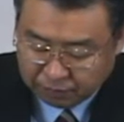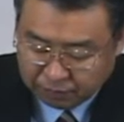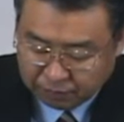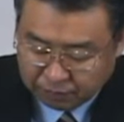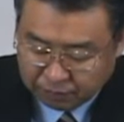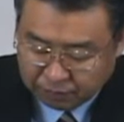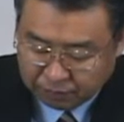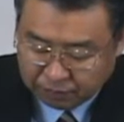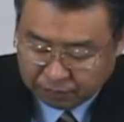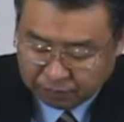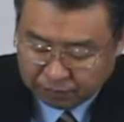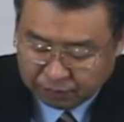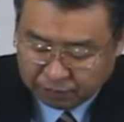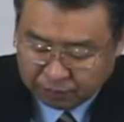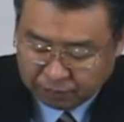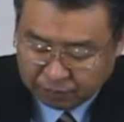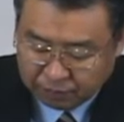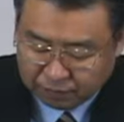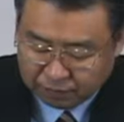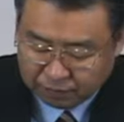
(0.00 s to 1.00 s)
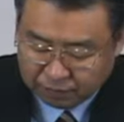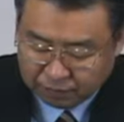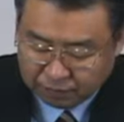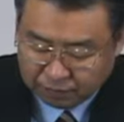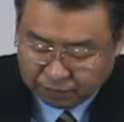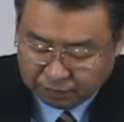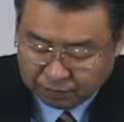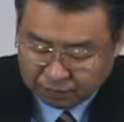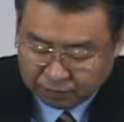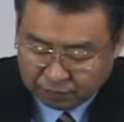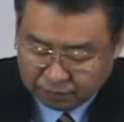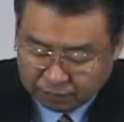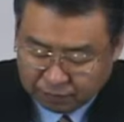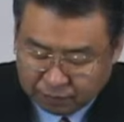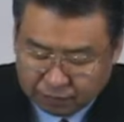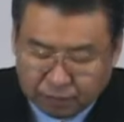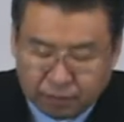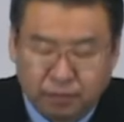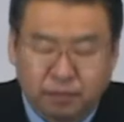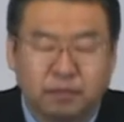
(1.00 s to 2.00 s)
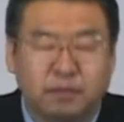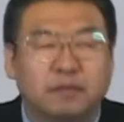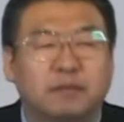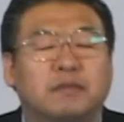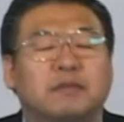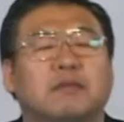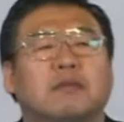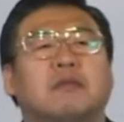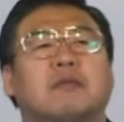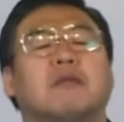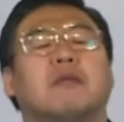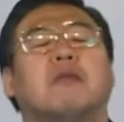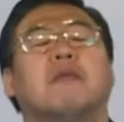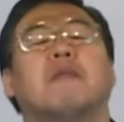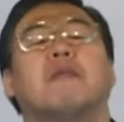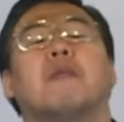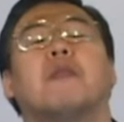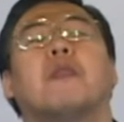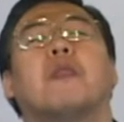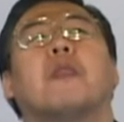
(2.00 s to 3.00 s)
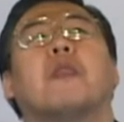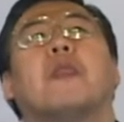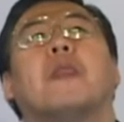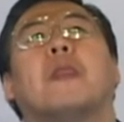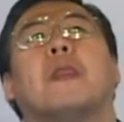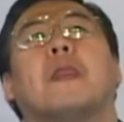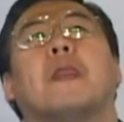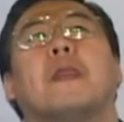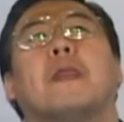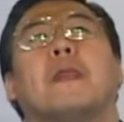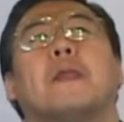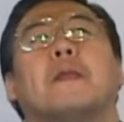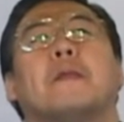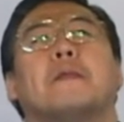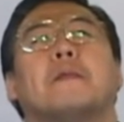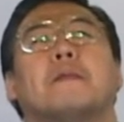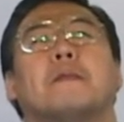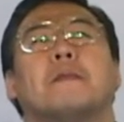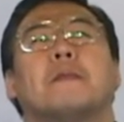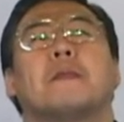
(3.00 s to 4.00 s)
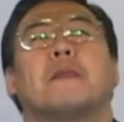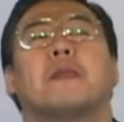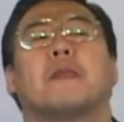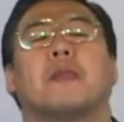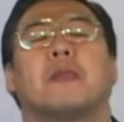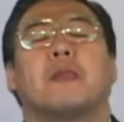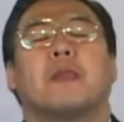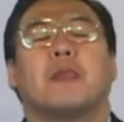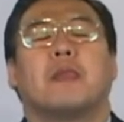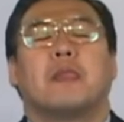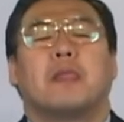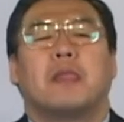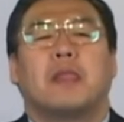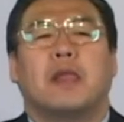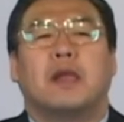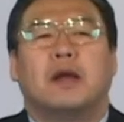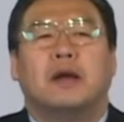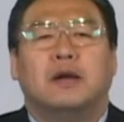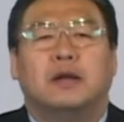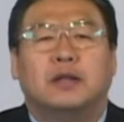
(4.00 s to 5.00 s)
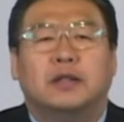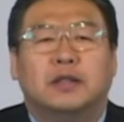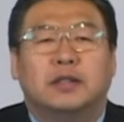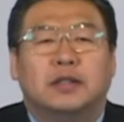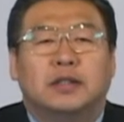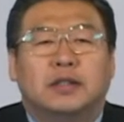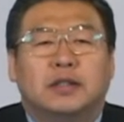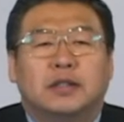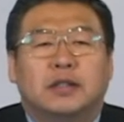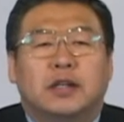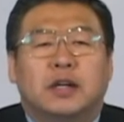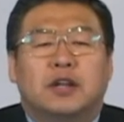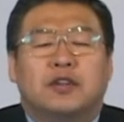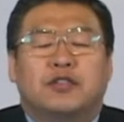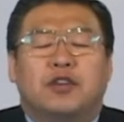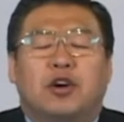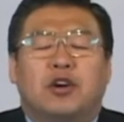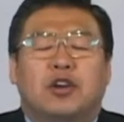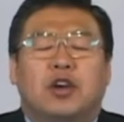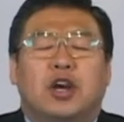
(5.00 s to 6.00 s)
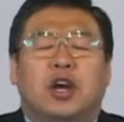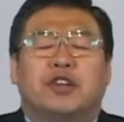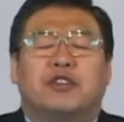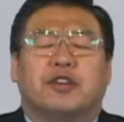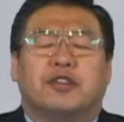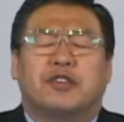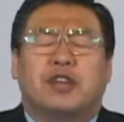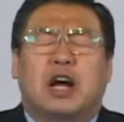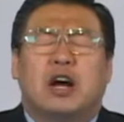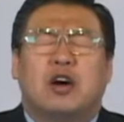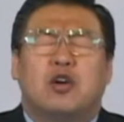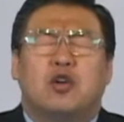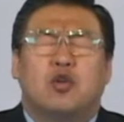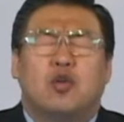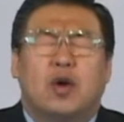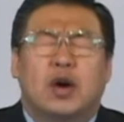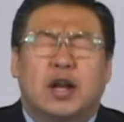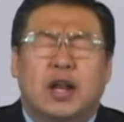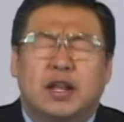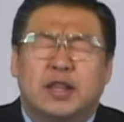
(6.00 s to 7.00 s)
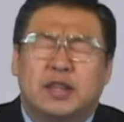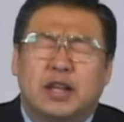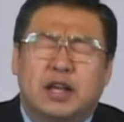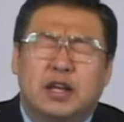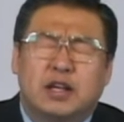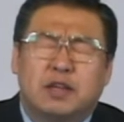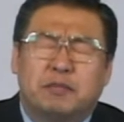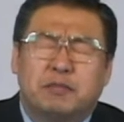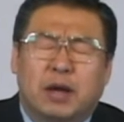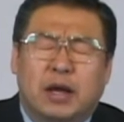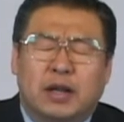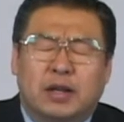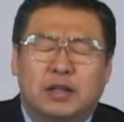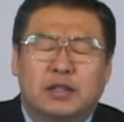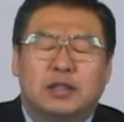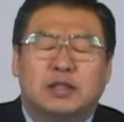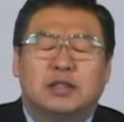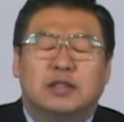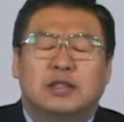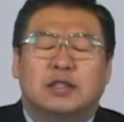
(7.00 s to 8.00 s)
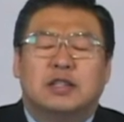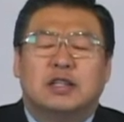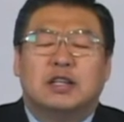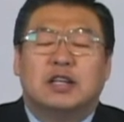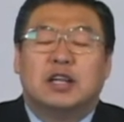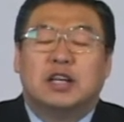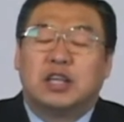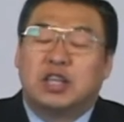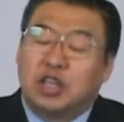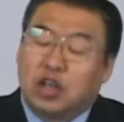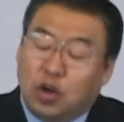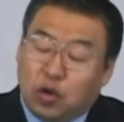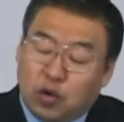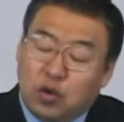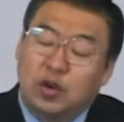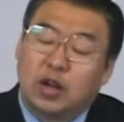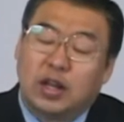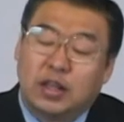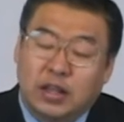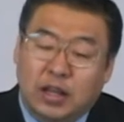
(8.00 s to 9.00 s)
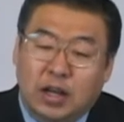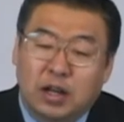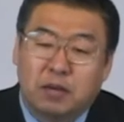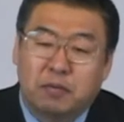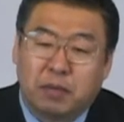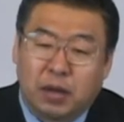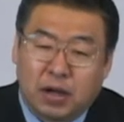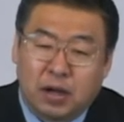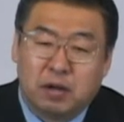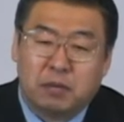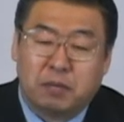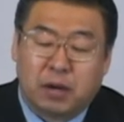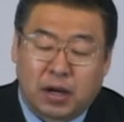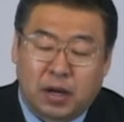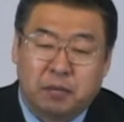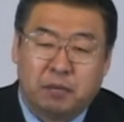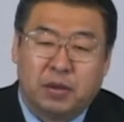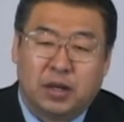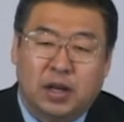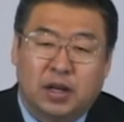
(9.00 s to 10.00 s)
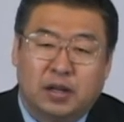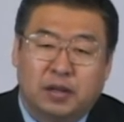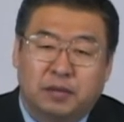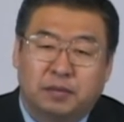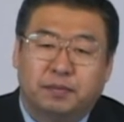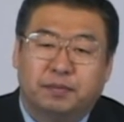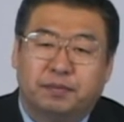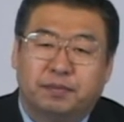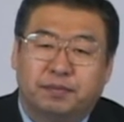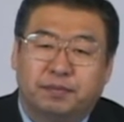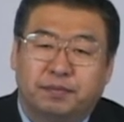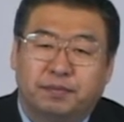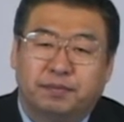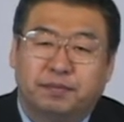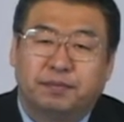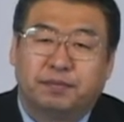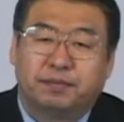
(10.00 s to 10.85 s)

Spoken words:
There are many people today who argue that the death penalty is a system that ignores human rights.